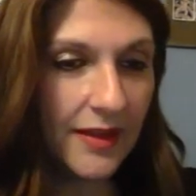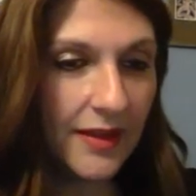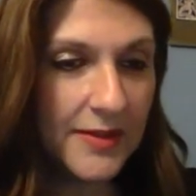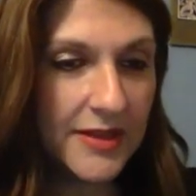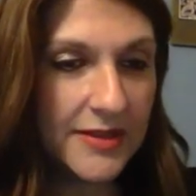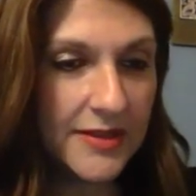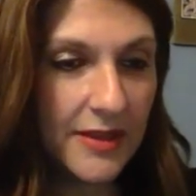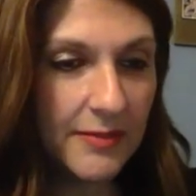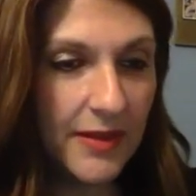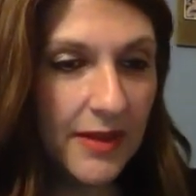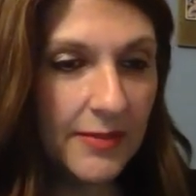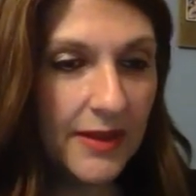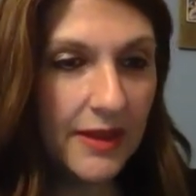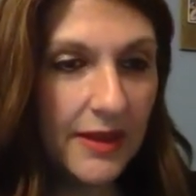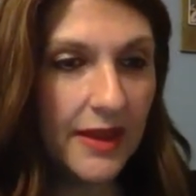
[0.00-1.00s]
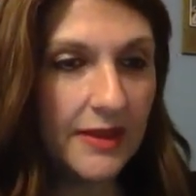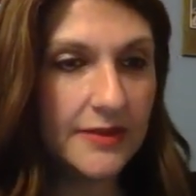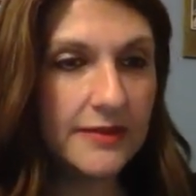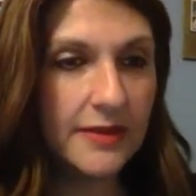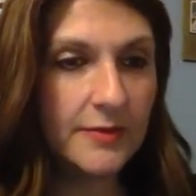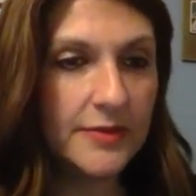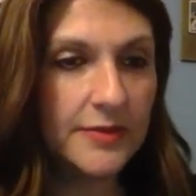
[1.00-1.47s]
Let me just see, maybe Leah
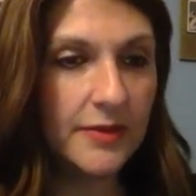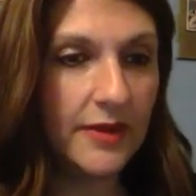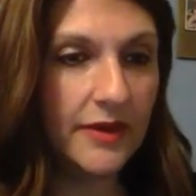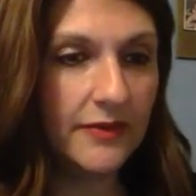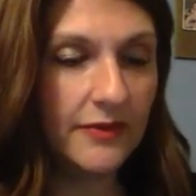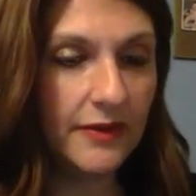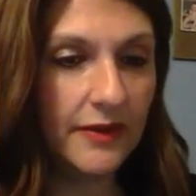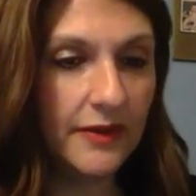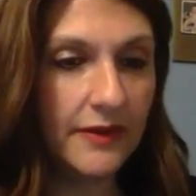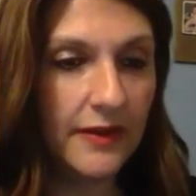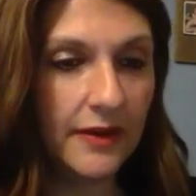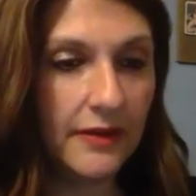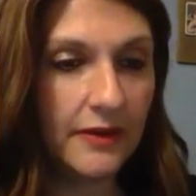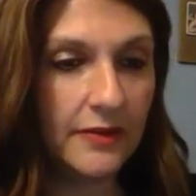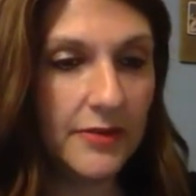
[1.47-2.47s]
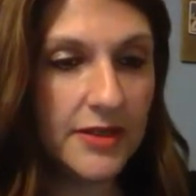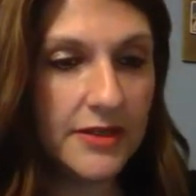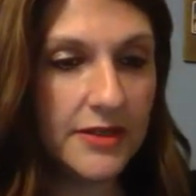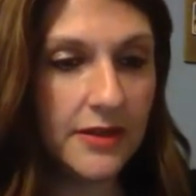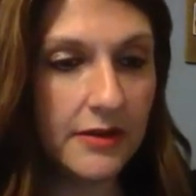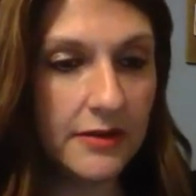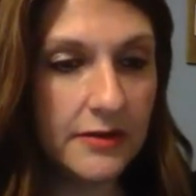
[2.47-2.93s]
stepped away for a second. Let me
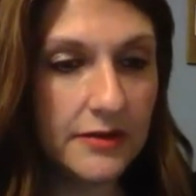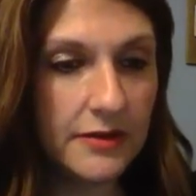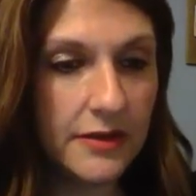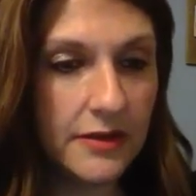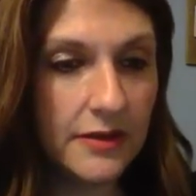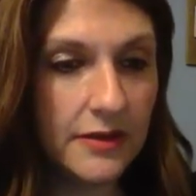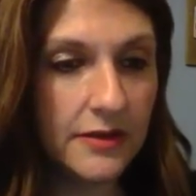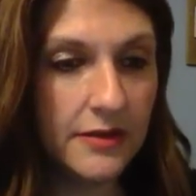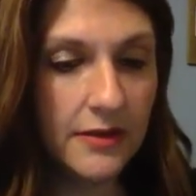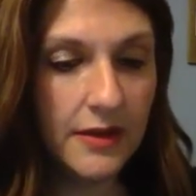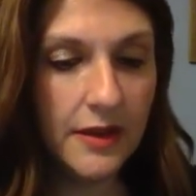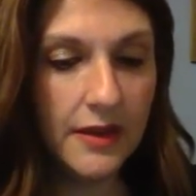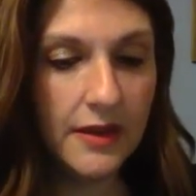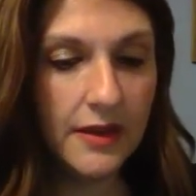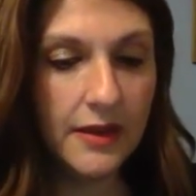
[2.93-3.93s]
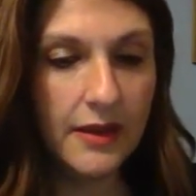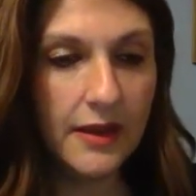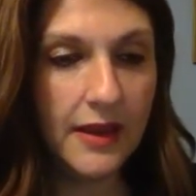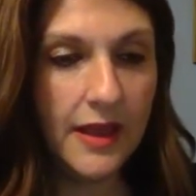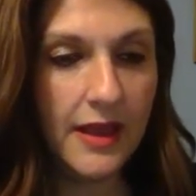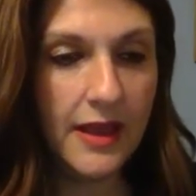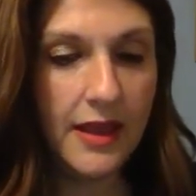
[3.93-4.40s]
just ask her.
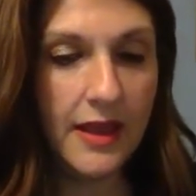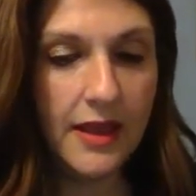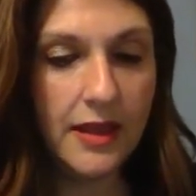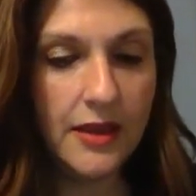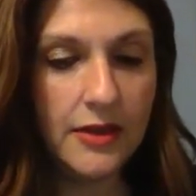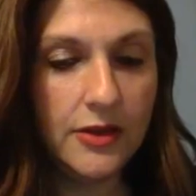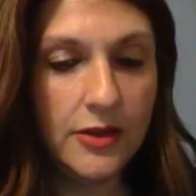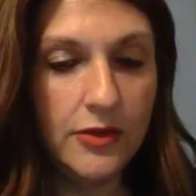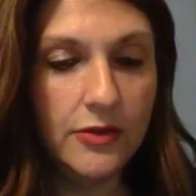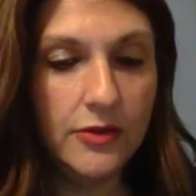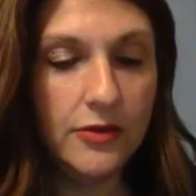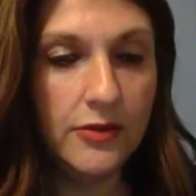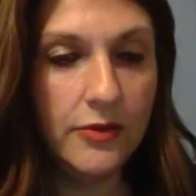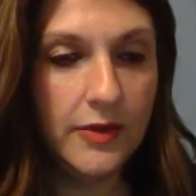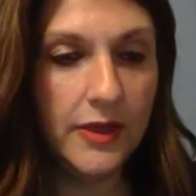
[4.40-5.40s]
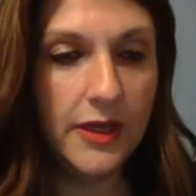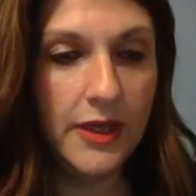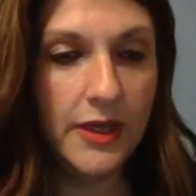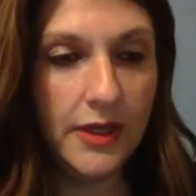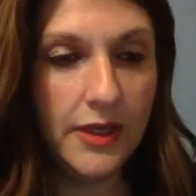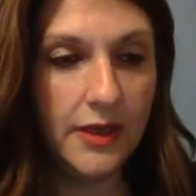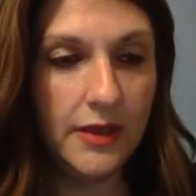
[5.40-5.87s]
Can you
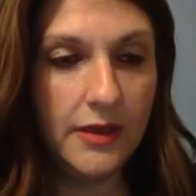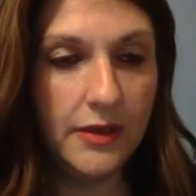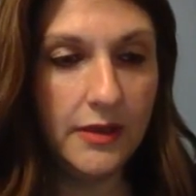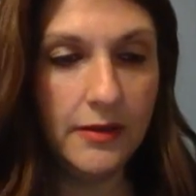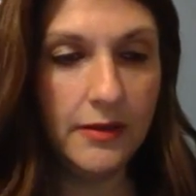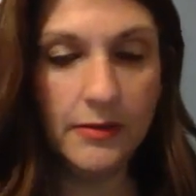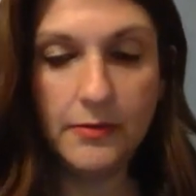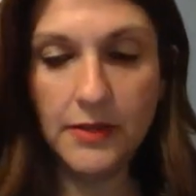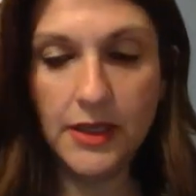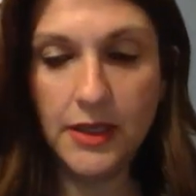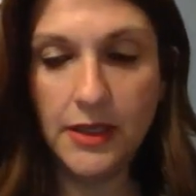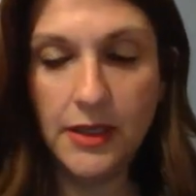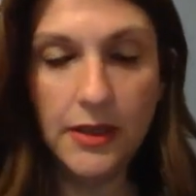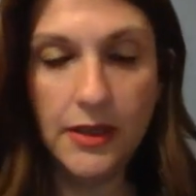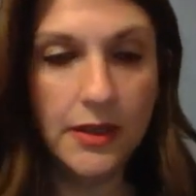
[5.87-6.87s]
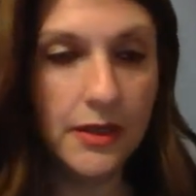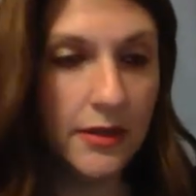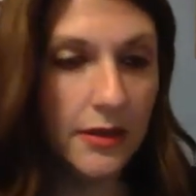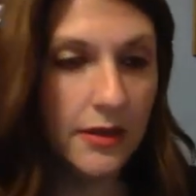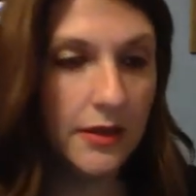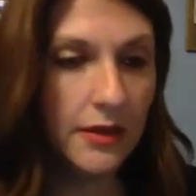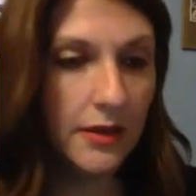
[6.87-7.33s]
hear me?
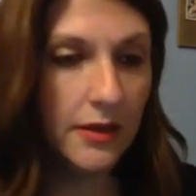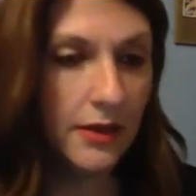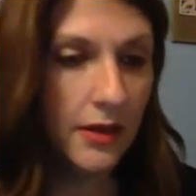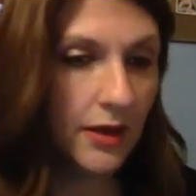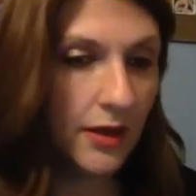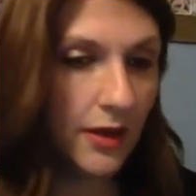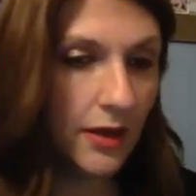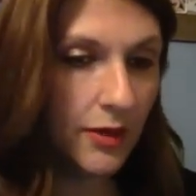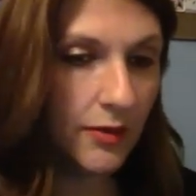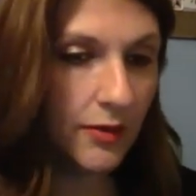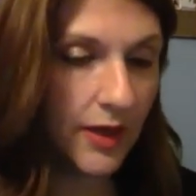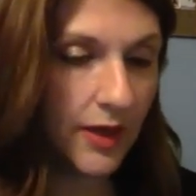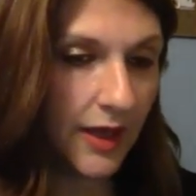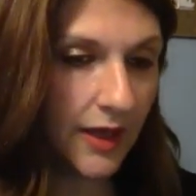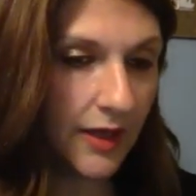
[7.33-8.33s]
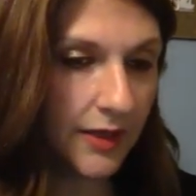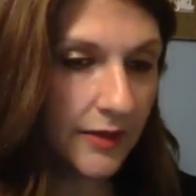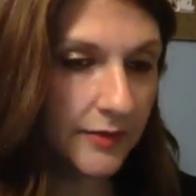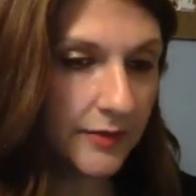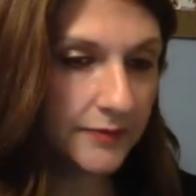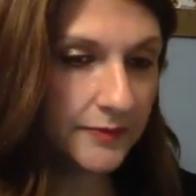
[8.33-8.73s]
Okay.